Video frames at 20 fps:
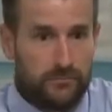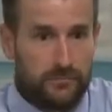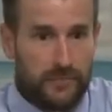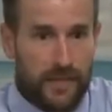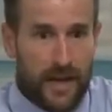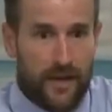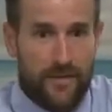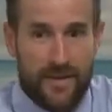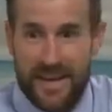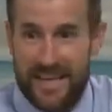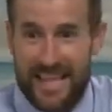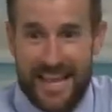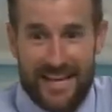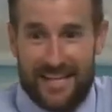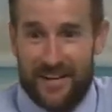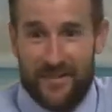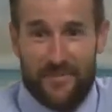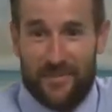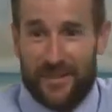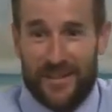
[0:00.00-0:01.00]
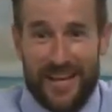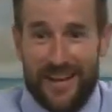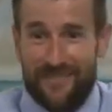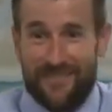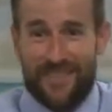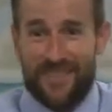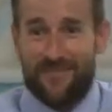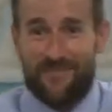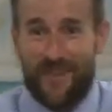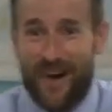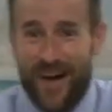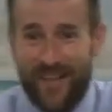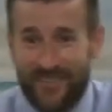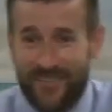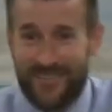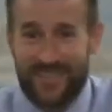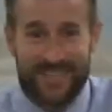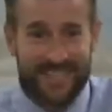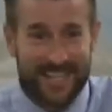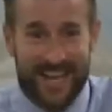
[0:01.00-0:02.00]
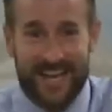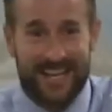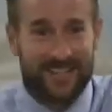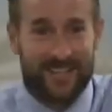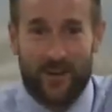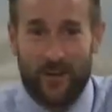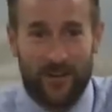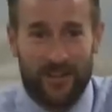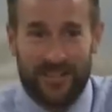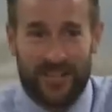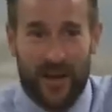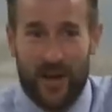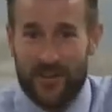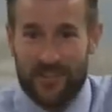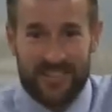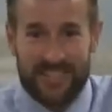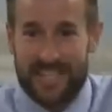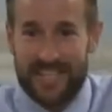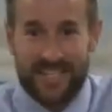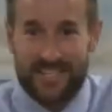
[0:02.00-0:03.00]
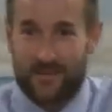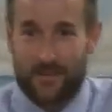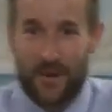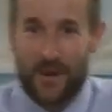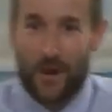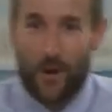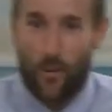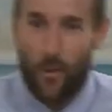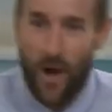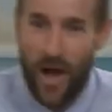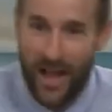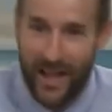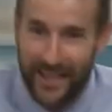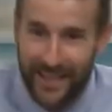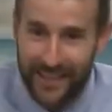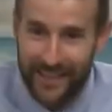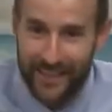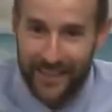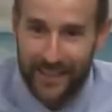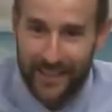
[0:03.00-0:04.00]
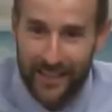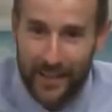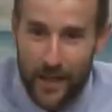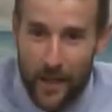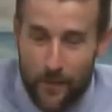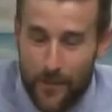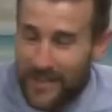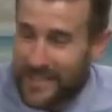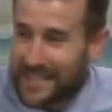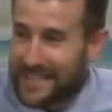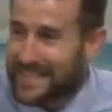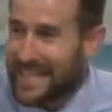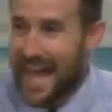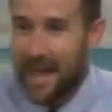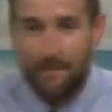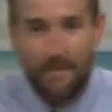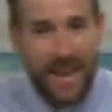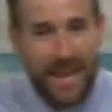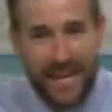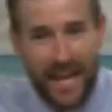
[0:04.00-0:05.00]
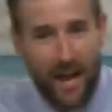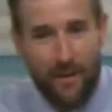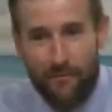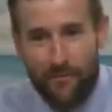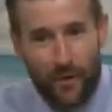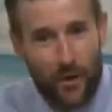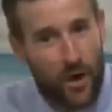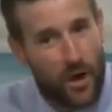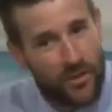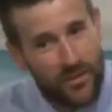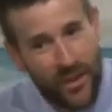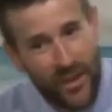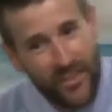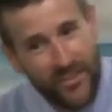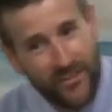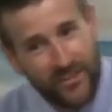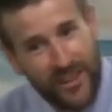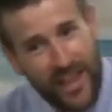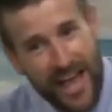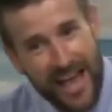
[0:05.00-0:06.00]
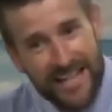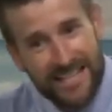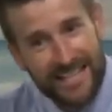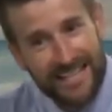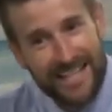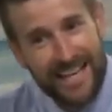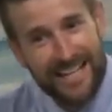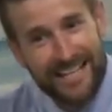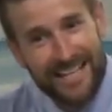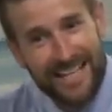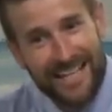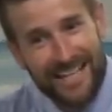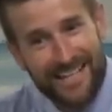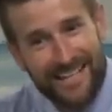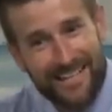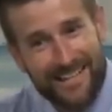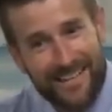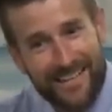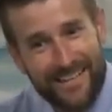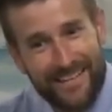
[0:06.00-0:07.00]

I mean, they do believe in the Father, the Son, and the Holy Ghost, and these three are one. But does that make up for all the other lies that they teach?